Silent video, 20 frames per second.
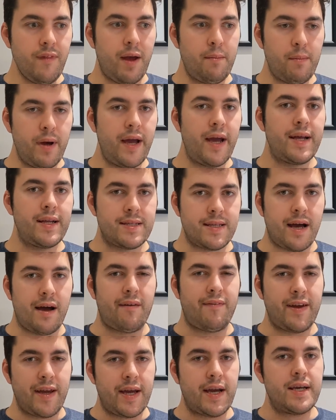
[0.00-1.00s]

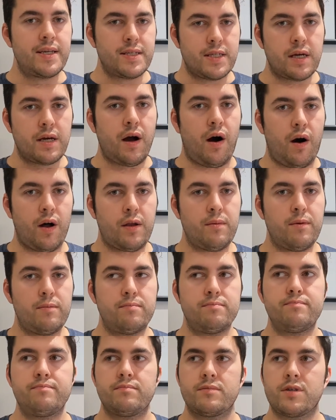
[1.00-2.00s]
I think it is the
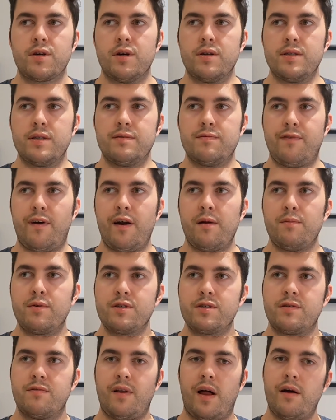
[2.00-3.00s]
cardamom, because it's very
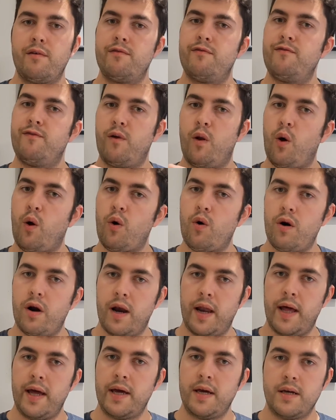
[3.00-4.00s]
much like
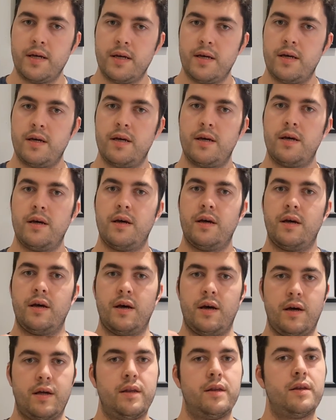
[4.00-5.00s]
florally
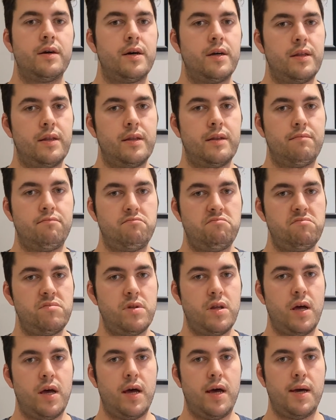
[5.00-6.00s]

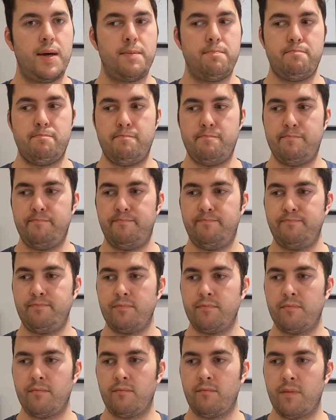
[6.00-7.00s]
and
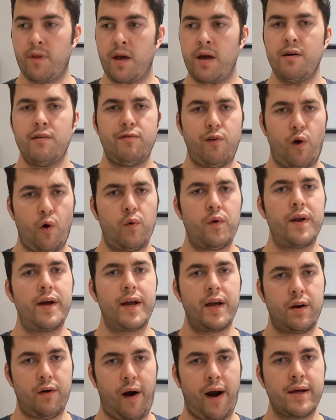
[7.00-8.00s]

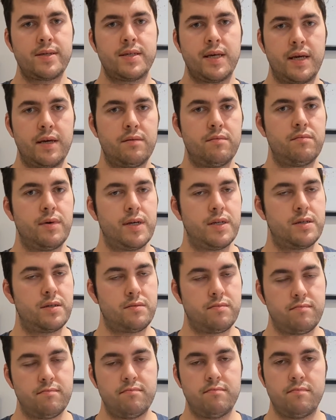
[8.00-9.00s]
florally and grassy,
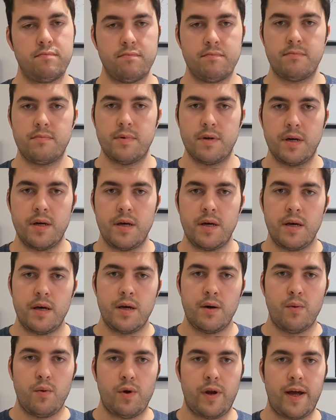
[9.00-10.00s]
which
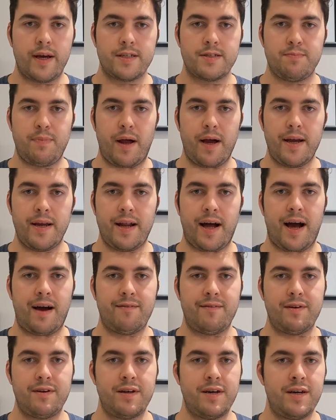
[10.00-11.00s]
would explain. I
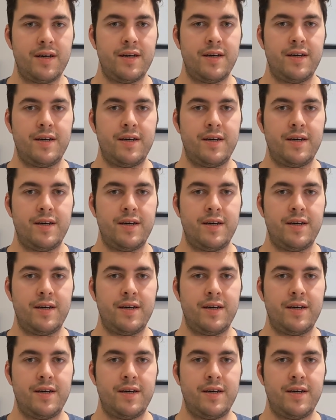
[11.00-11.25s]
haven't